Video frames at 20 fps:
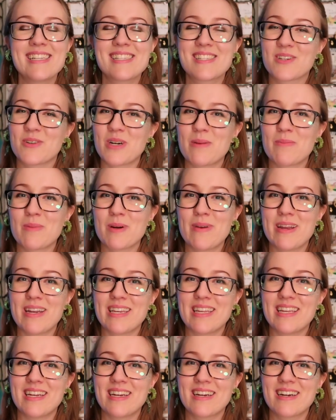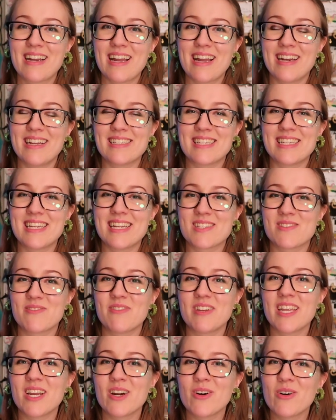guys, Courtney Mermaid here, and in today's
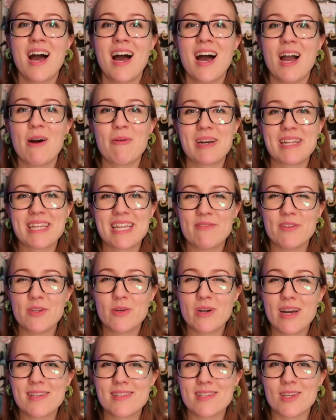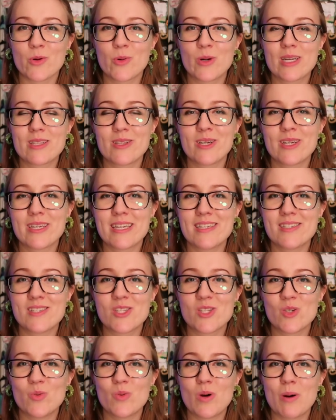video, I want to give you guys a quick look
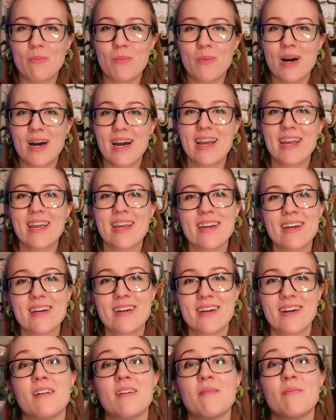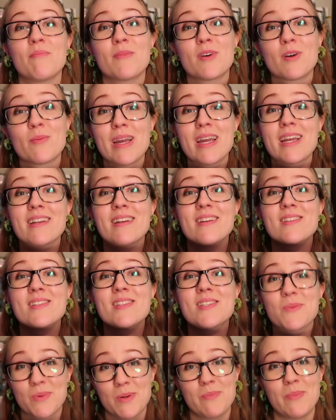into my mermaid
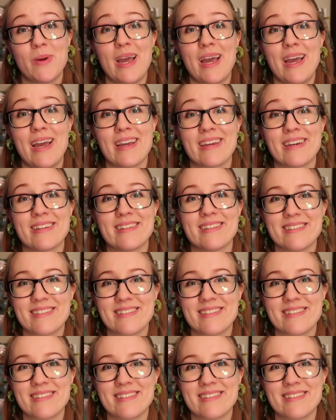swim bag.